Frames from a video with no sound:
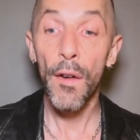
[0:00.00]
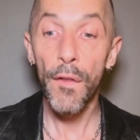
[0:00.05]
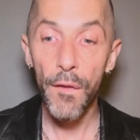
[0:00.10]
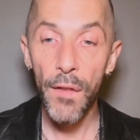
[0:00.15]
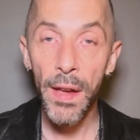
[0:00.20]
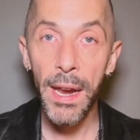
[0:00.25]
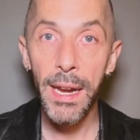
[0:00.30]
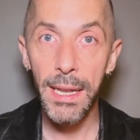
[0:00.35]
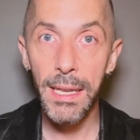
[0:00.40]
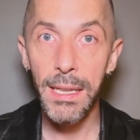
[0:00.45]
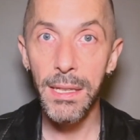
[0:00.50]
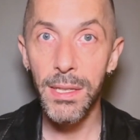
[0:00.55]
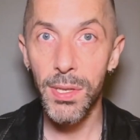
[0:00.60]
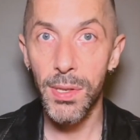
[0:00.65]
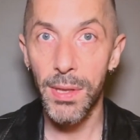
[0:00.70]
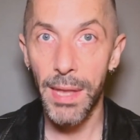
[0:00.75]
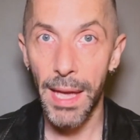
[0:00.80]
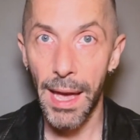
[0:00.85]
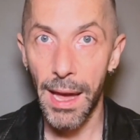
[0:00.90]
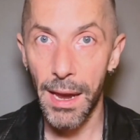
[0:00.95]
feed into
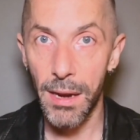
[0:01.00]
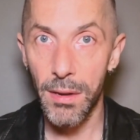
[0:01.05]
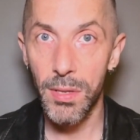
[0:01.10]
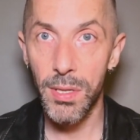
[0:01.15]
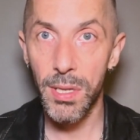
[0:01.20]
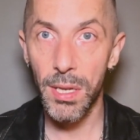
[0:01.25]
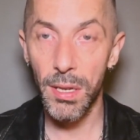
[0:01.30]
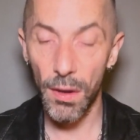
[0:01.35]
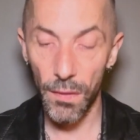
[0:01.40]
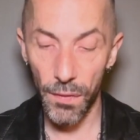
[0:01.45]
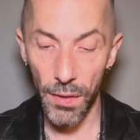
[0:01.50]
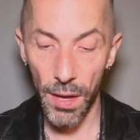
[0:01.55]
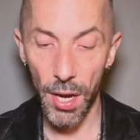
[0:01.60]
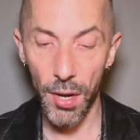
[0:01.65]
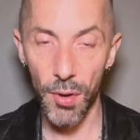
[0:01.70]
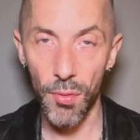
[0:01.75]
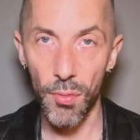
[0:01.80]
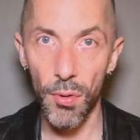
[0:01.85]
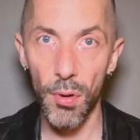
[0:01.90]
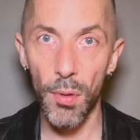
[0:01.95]
the energy of
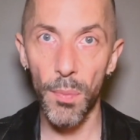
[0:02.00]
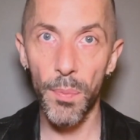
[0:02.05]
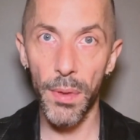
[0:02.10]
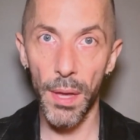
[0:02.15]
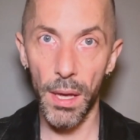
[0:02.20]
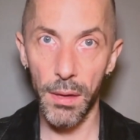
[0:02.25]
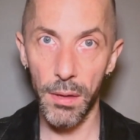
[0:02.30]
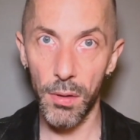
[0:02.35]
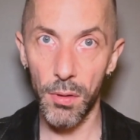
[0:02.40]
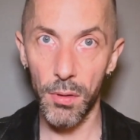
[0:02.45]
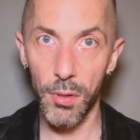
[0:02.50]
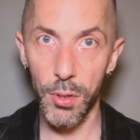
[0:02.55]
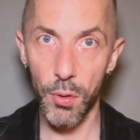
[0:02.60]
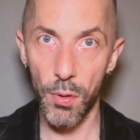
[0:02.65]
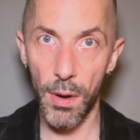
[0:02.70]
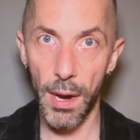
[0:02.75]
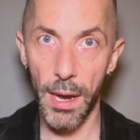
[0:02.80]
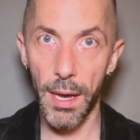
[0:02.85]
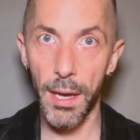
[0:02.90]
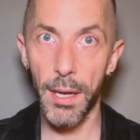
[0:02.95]
that group, that little
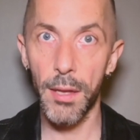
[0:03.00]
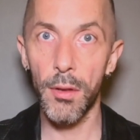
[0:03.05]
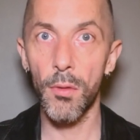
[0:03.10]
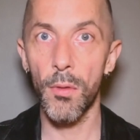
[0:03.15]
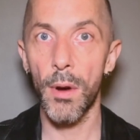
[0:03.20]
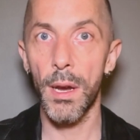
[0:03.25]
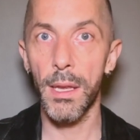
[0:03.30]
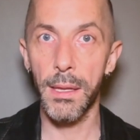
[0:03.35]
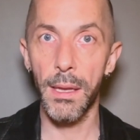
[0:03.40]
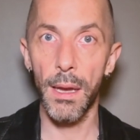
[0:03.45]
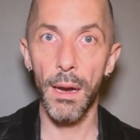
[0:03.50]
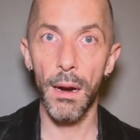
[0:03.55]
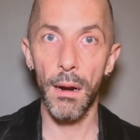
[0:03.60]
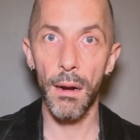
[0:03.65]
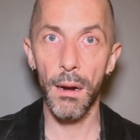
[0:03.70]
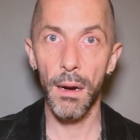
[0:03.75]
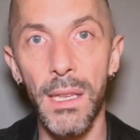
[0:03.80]
triangle right there.